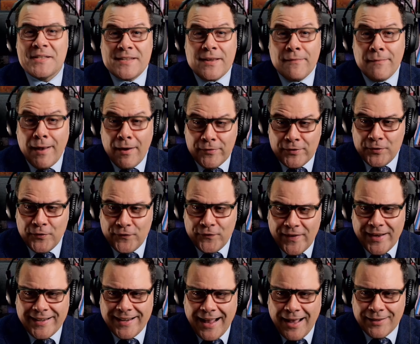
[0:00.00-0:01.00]
was about to
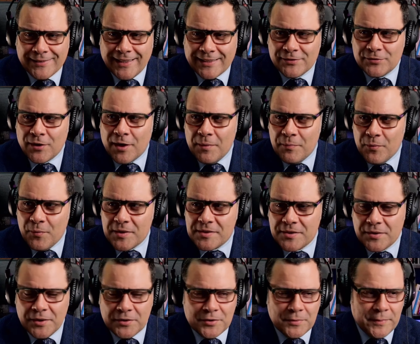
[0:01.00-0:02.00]
find out that Trump
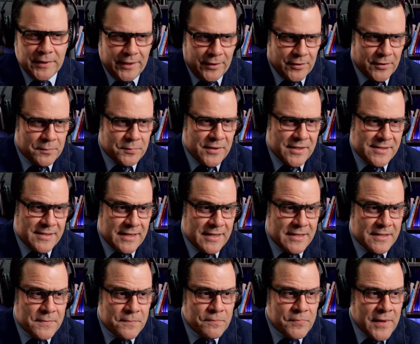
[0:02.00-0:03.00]
was going to be her
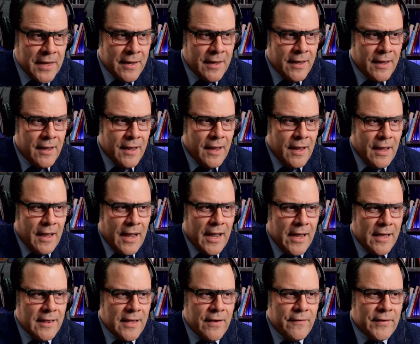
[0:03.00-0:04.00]
president.
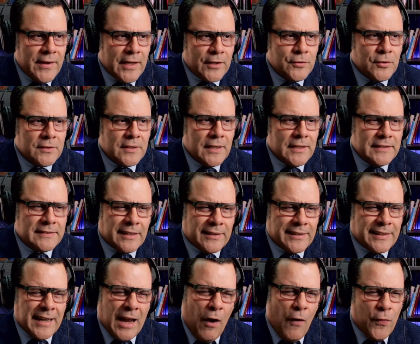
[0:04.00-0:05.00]
I live in a
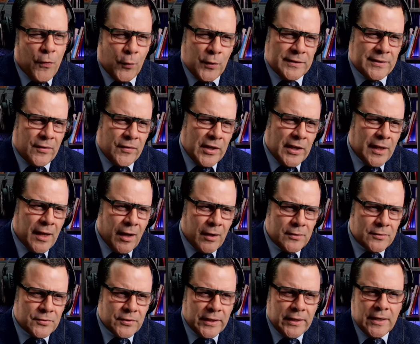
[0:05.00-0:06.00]
totalitarian, authoritarian
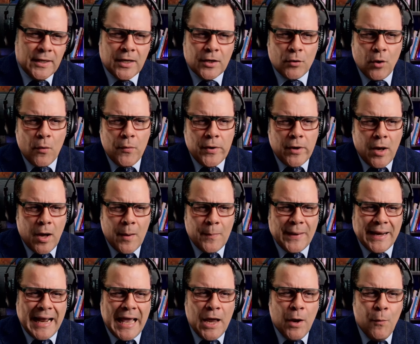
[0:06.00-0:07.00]
country growing
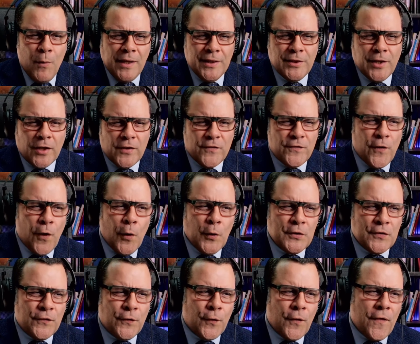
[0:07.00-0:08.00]
up, and I will not
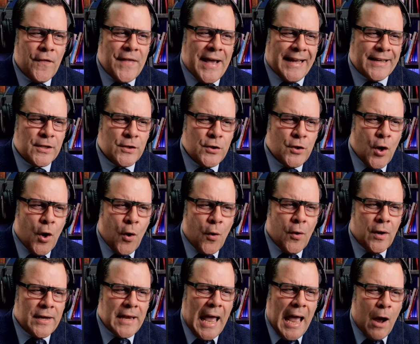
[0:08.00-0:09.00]
vote for that
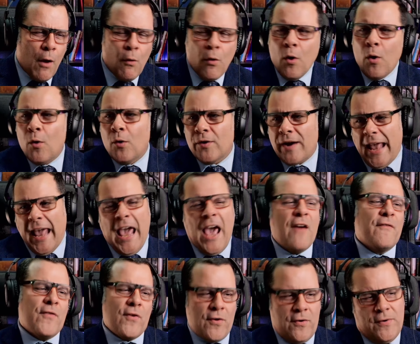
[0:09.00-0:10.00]
no now or
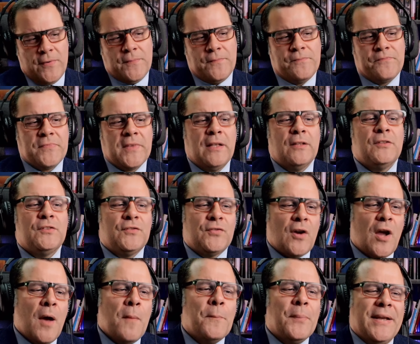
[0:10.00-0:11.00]
ever.
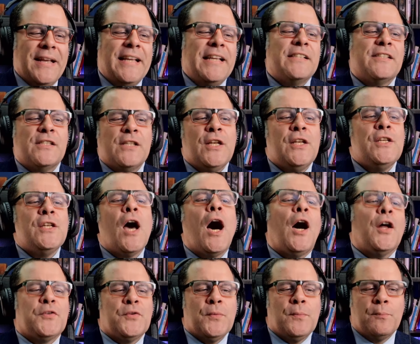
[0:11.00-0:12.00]
Trump is
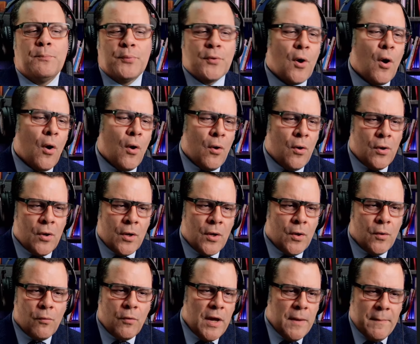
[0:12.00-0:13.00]
not
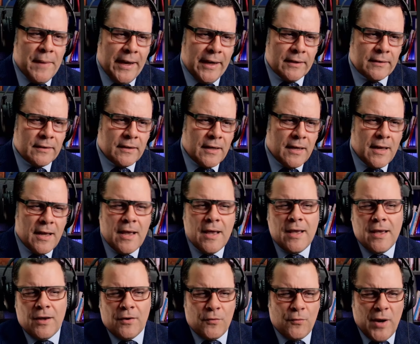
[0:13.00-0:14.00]
pro-women,
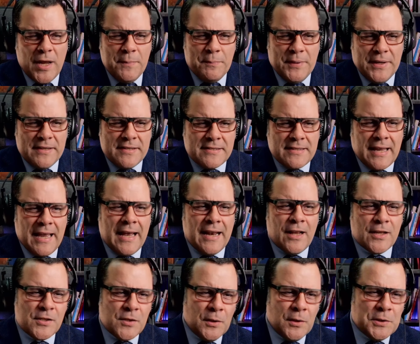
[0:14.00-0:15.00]
rapist
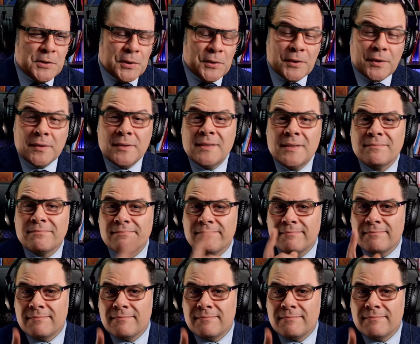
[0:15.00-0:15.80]
and assaulter.